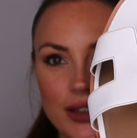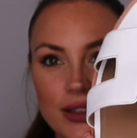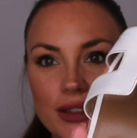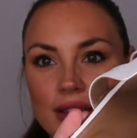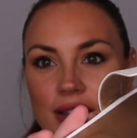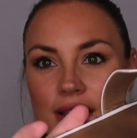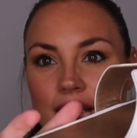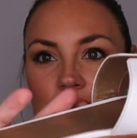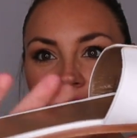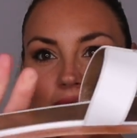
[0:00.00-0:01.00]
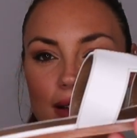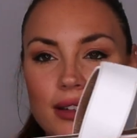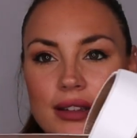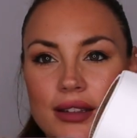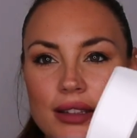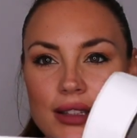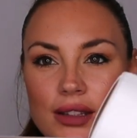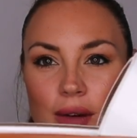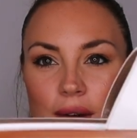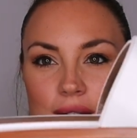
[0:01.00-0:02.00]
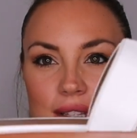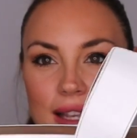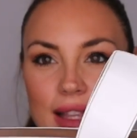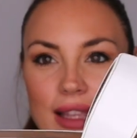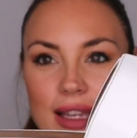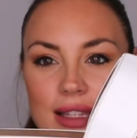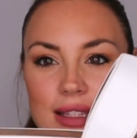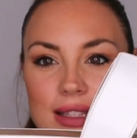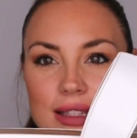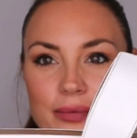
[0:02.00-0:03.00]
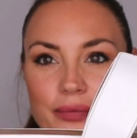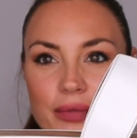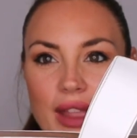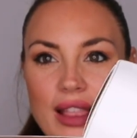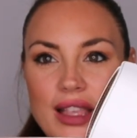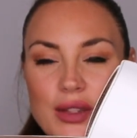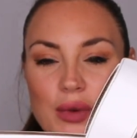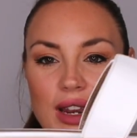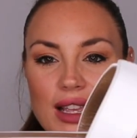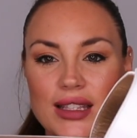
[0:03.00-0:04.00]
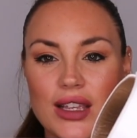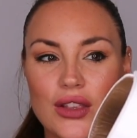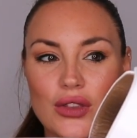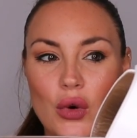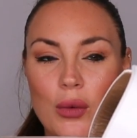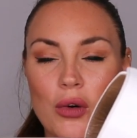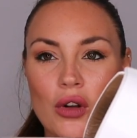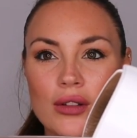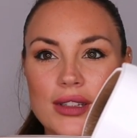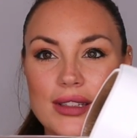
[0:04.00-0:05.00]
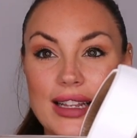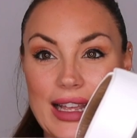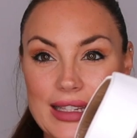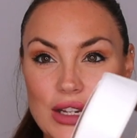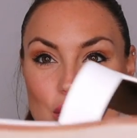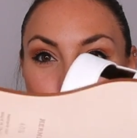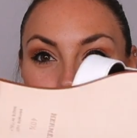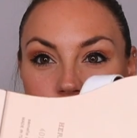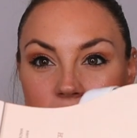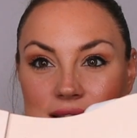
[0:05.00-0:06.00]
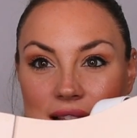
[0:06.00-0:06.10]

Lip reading: it. So it looks like this. And this one is the normal classical Oran